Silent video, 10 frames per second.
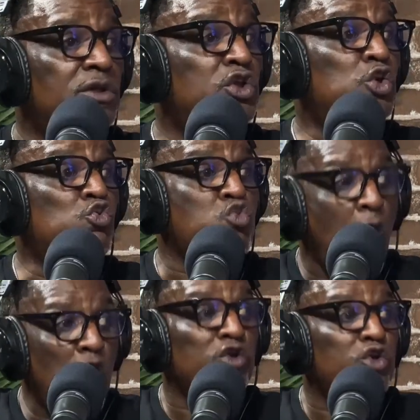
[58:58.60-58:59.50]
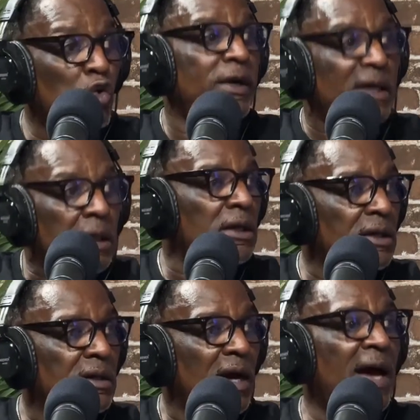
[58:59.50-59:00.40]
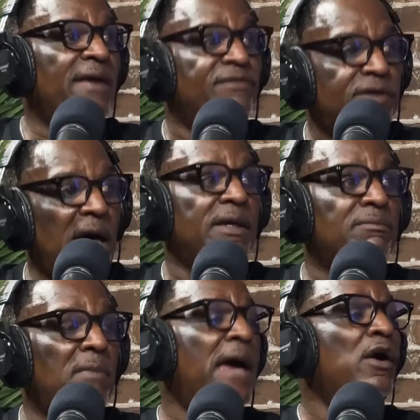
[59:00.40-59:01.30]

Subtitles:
to wrongdoing. I have done it my